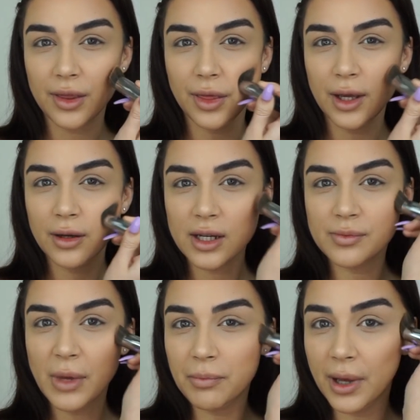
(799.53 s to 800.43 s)
I think
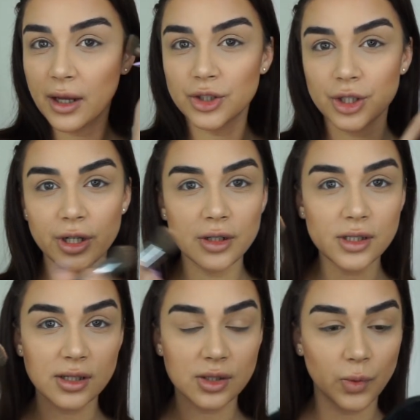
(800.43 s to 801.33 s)
because my
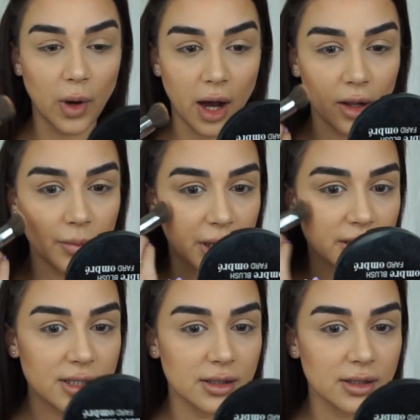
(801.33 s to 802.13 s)
pictures as well, but it's